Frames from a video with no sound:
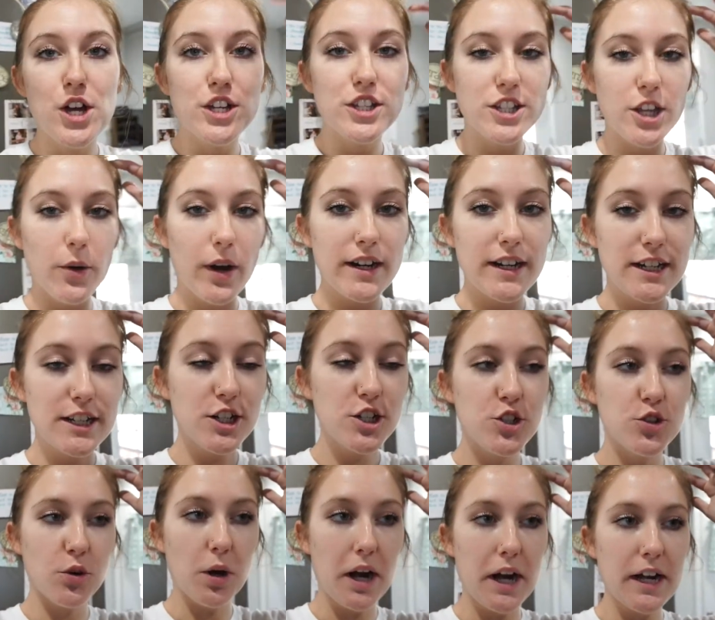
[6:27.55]
So I need to
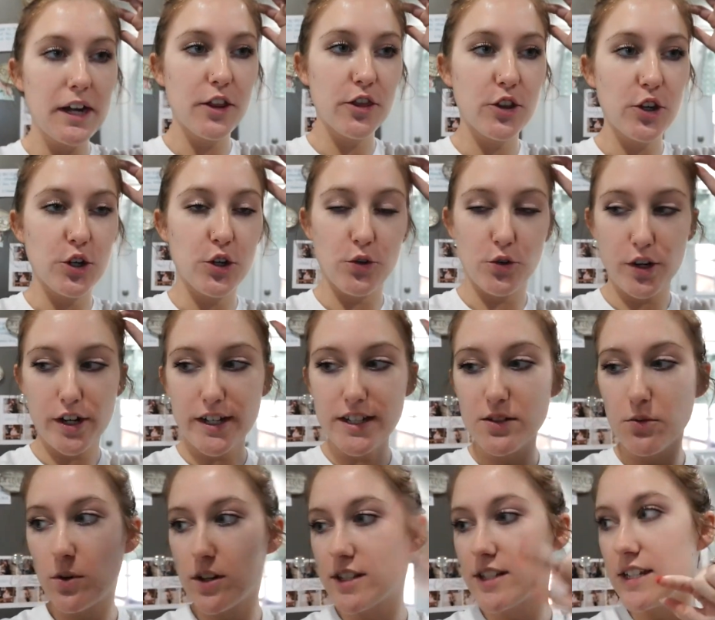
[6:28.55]
drain the
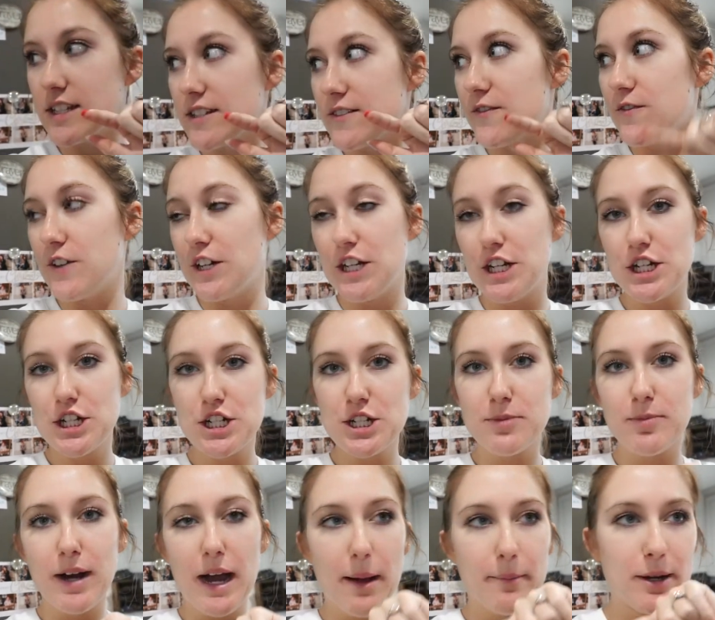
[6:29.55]
grease once it's
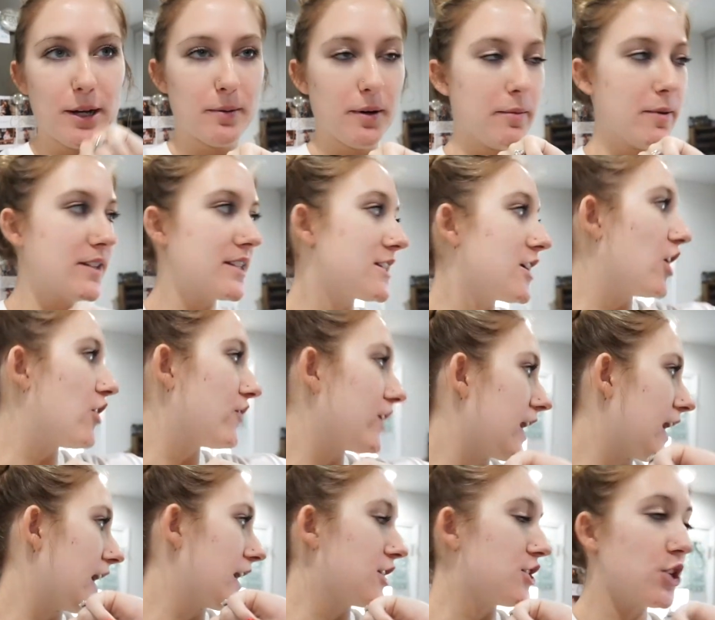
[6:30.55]
finished, but I'm here by myself
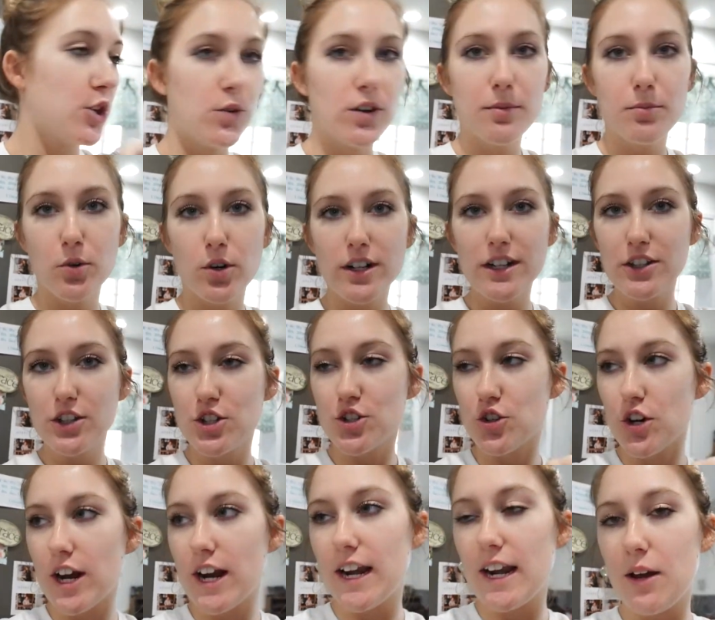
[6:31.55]
and I don't want to pour it down the
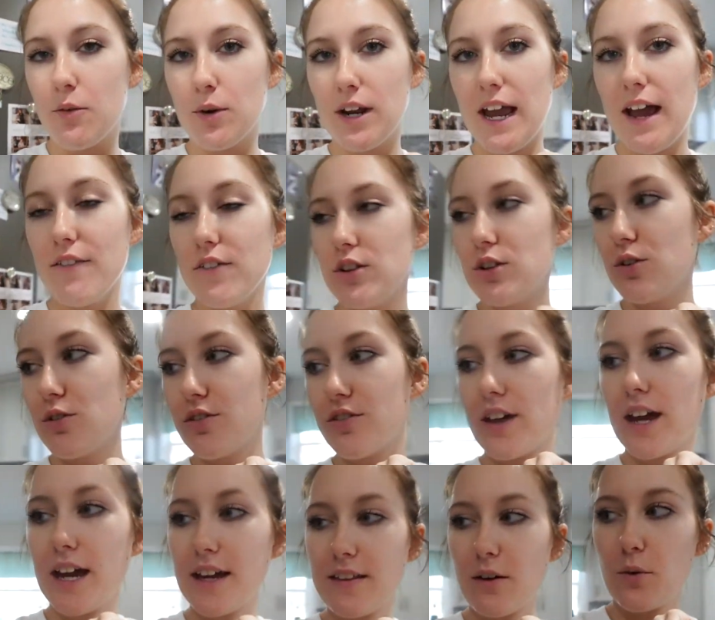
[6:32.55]
drain. And we have a little
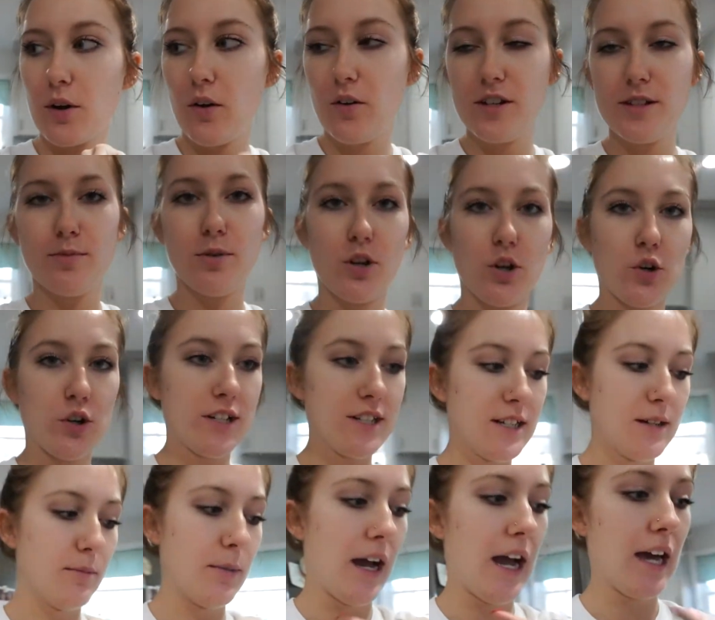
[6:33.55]
thing that we always put grease
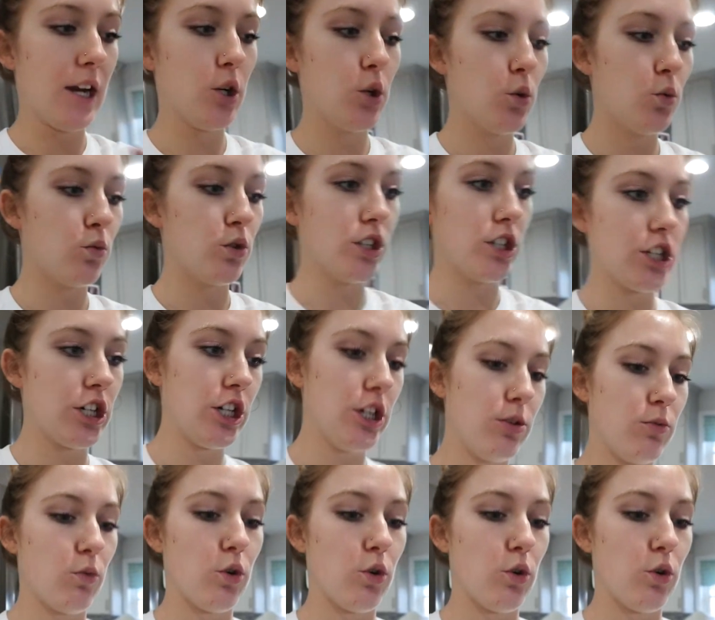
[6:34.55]
in, but I don't really